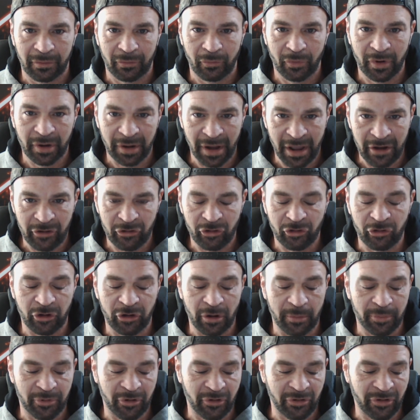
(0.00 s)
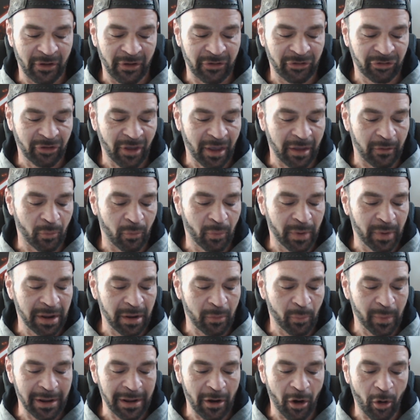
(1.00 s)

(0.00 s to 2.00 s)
relationships, as I said. We